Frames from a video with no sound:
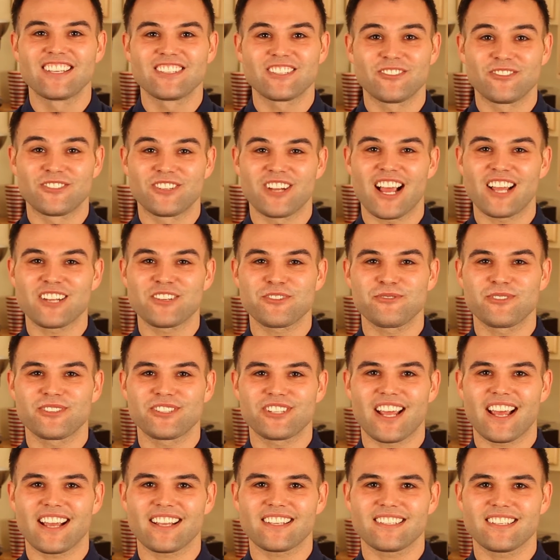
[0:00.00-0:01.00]
So Joshua
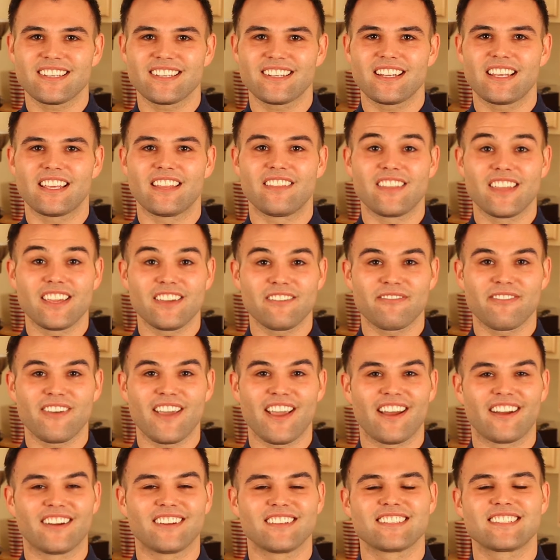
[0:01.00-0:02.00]
Jackson in The
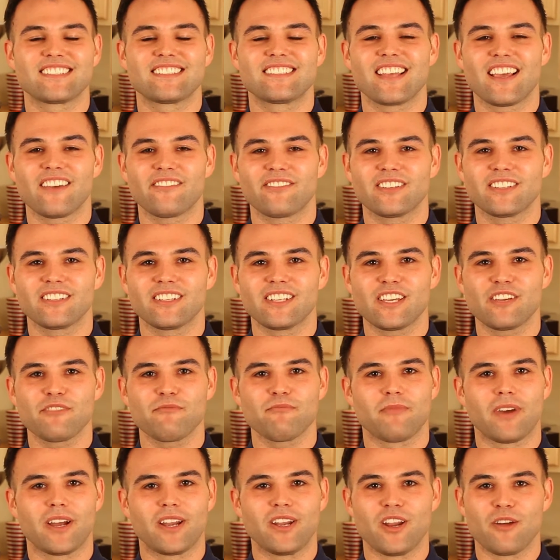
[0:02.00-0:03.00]
Affair is definitely
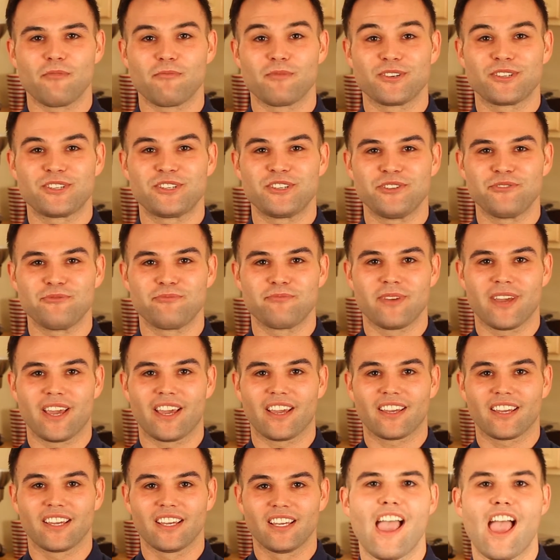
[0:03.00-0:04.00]
my number 2 pick.